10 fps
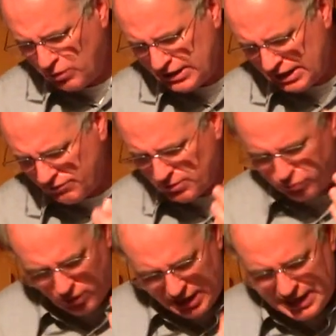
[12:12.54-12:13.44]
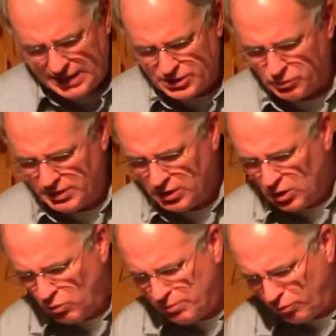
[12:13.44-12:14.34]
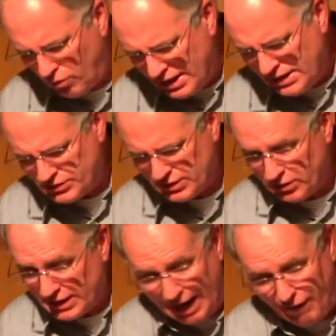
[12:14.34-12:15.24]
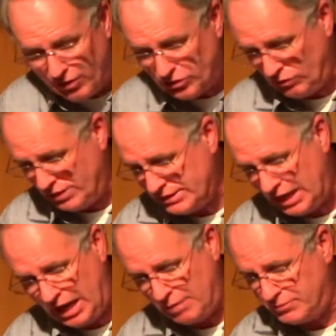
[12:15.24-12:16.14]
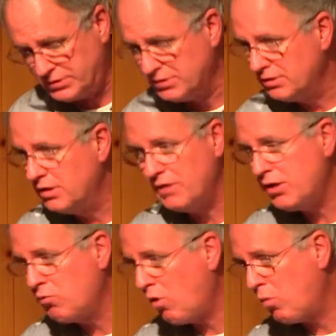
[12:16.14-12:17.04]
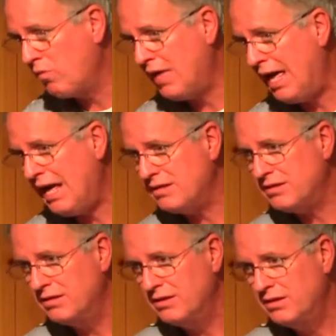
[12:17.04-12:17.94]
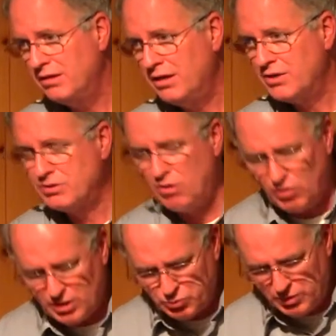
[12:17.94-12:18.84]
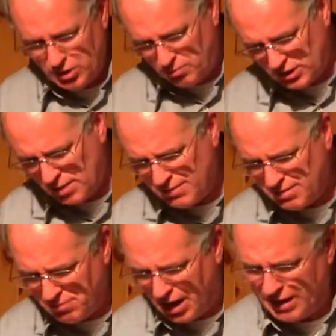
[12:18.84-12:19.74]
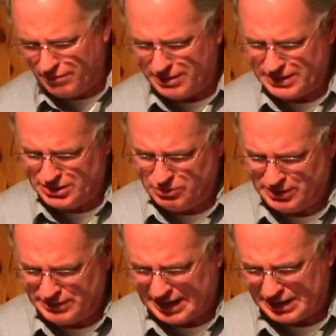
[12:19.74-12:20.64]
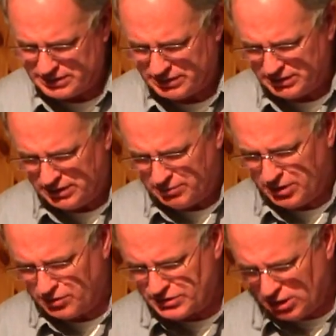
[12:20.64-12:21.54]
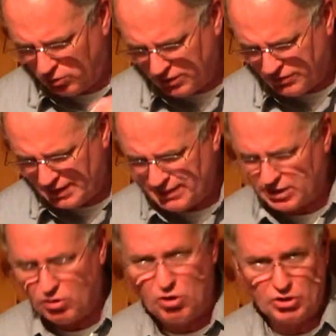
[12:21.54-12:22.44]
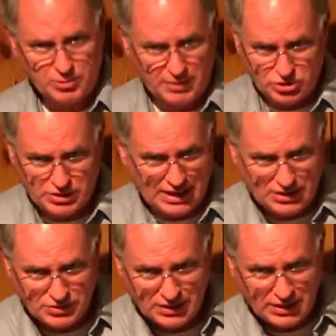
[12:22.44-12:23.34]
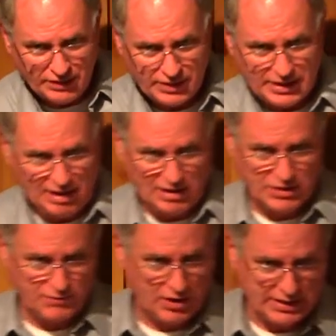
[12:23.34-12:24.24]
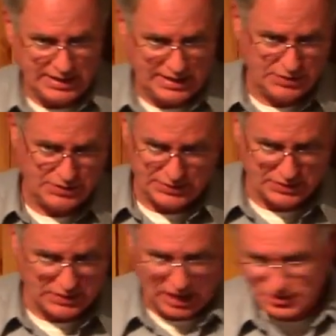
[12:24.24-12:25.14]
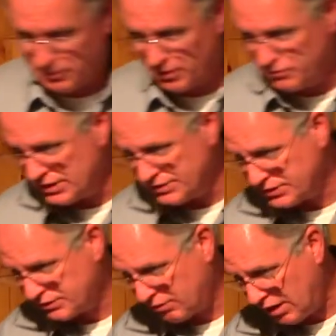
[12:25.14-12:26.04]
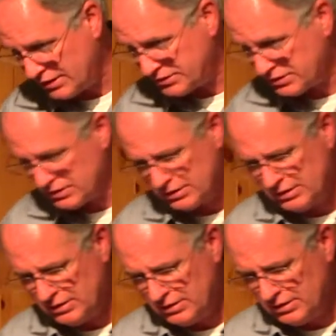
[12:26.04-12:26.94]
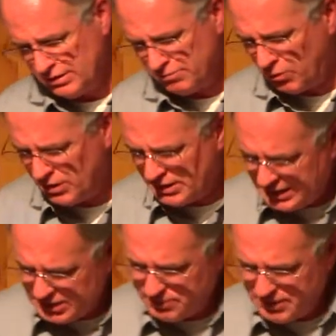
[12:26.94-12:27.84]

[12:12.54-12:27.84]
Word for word: we give them praise. We, we praise their character at times. Nothing wrong with that as long as we don't become immoderate in doing that. Because the only thing that can ultimately change the character of our kids is the gospel of Jesus Christ. But we need to